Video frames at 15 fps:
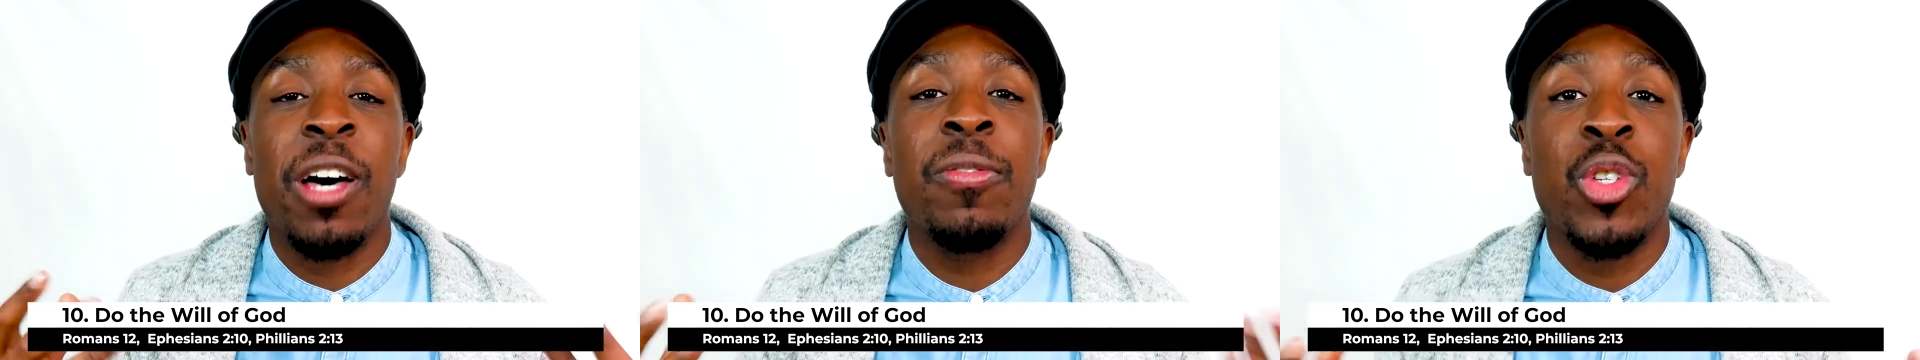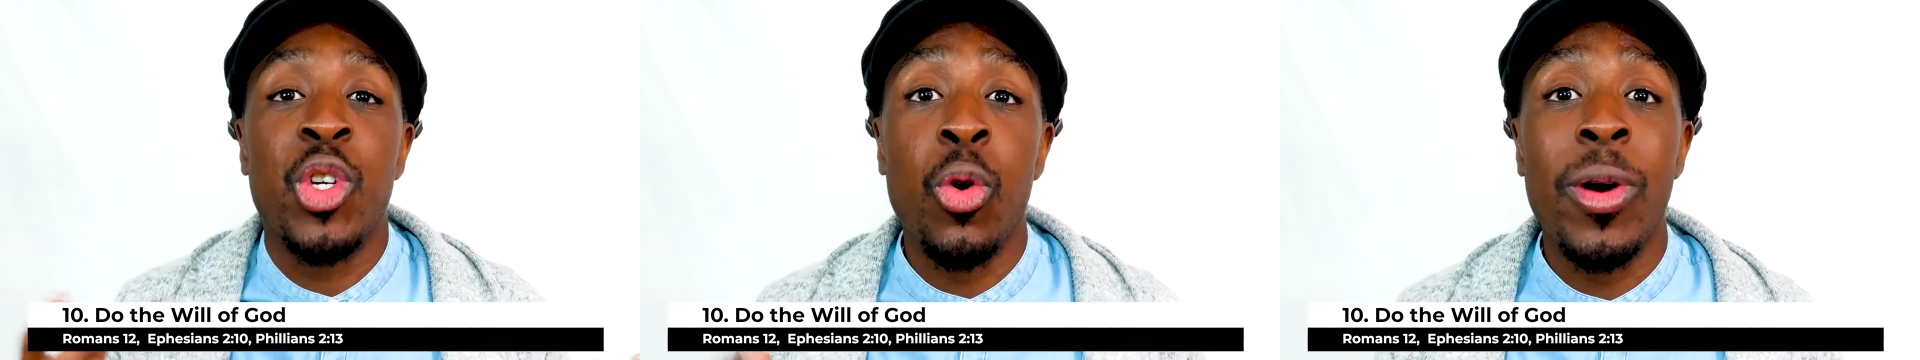
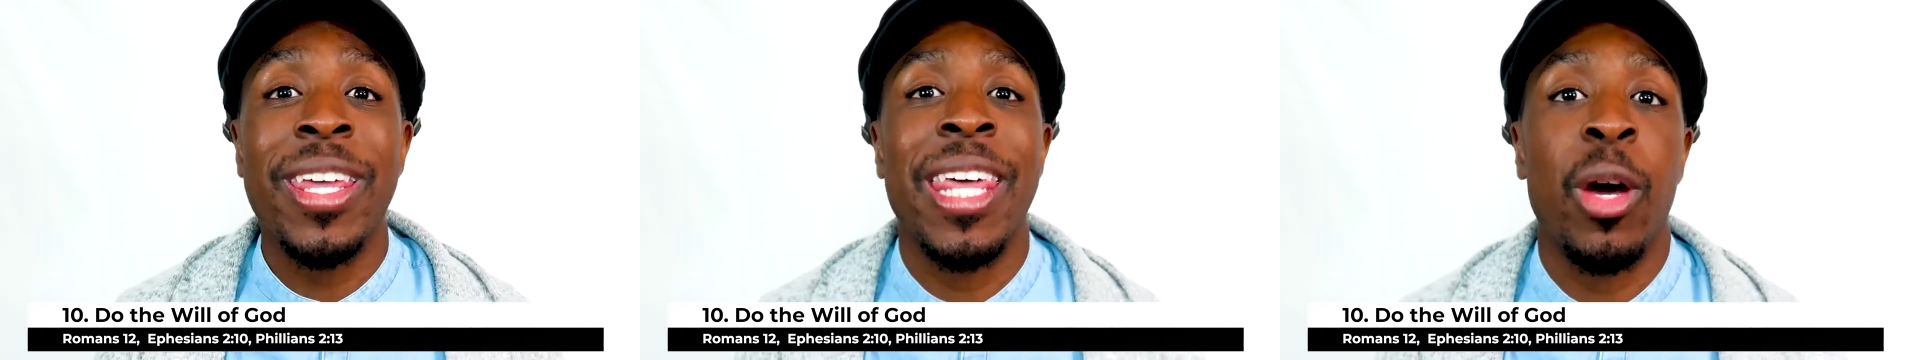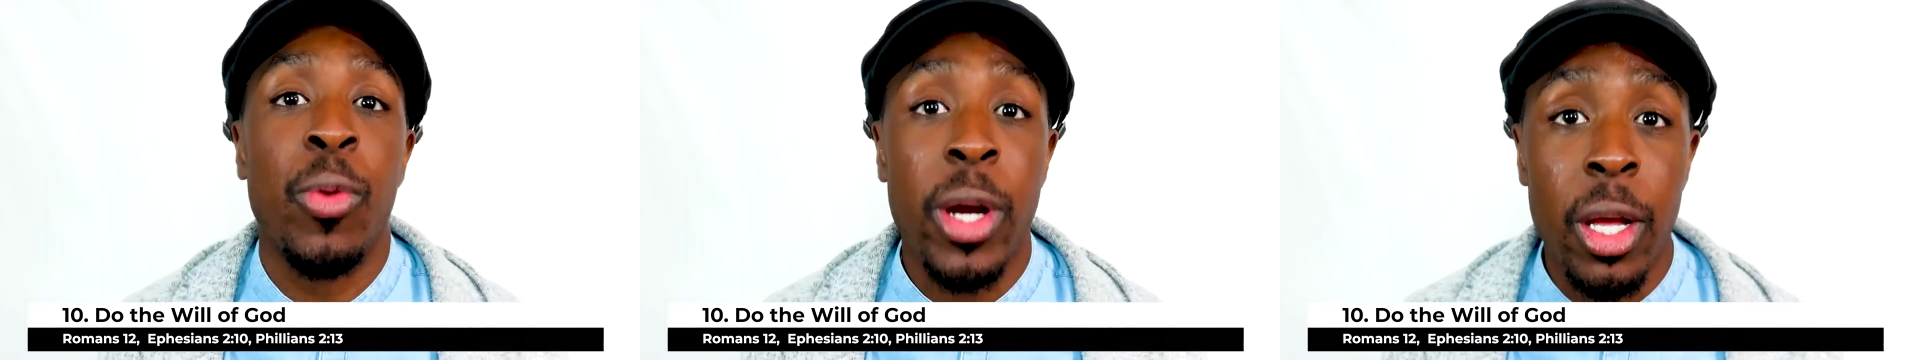of joy
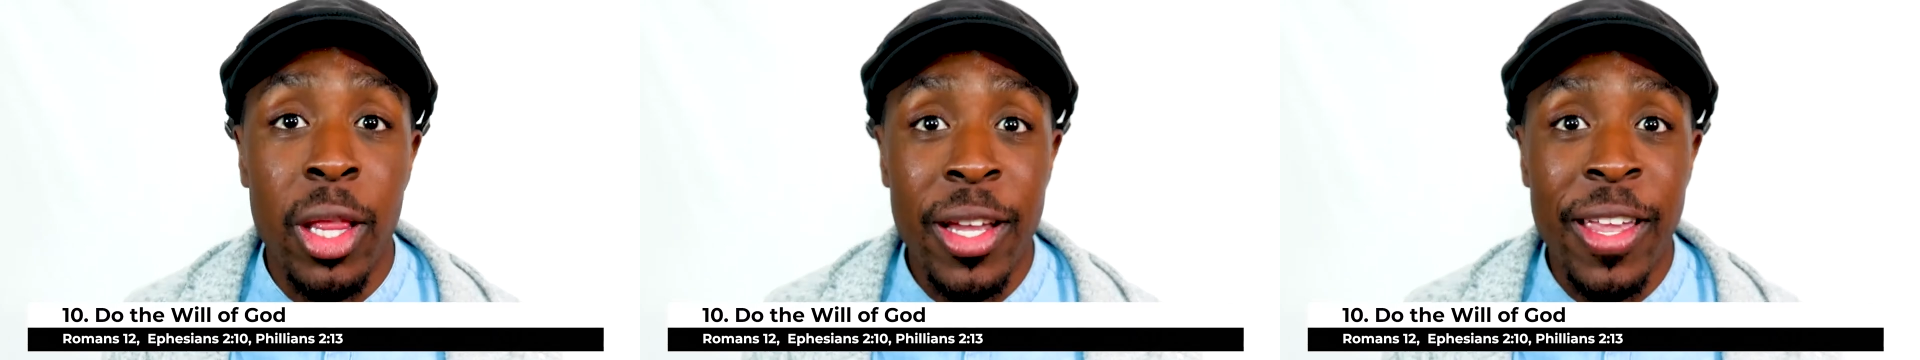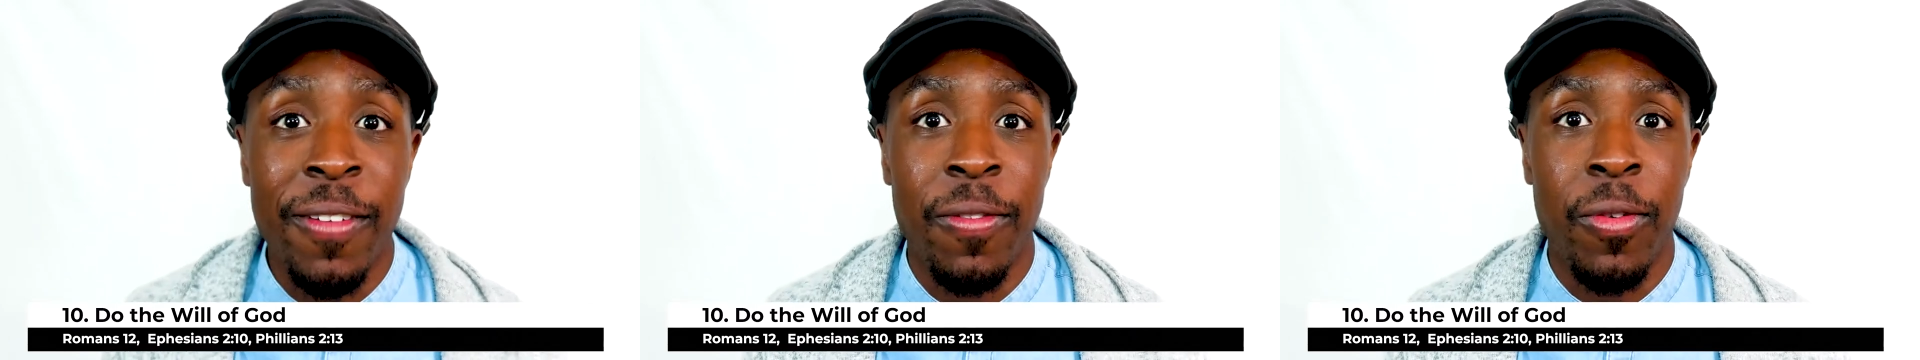that we are
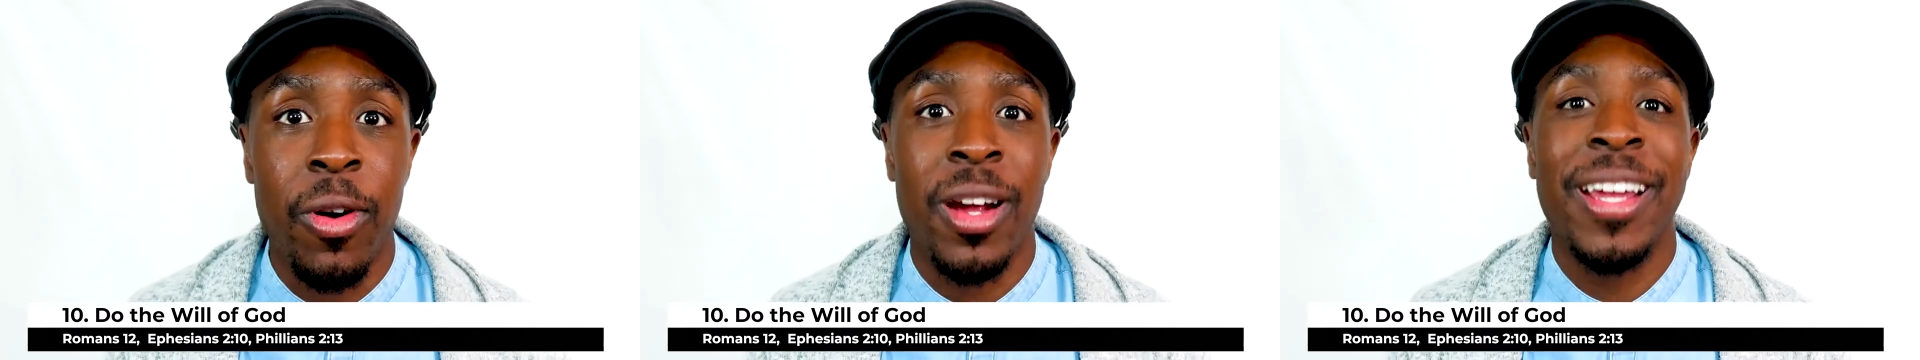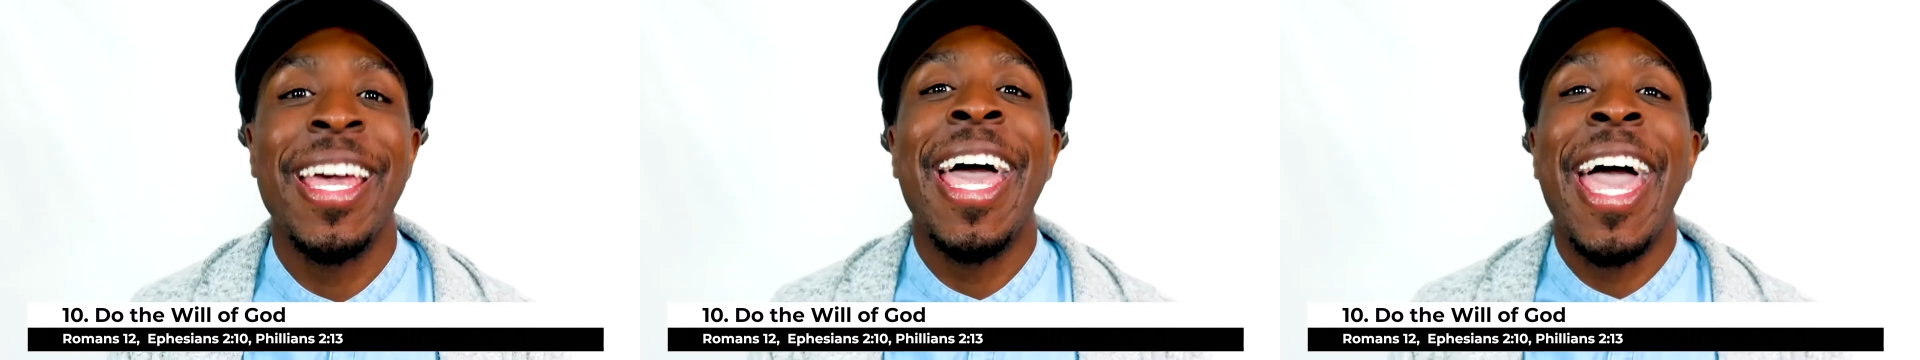looking for.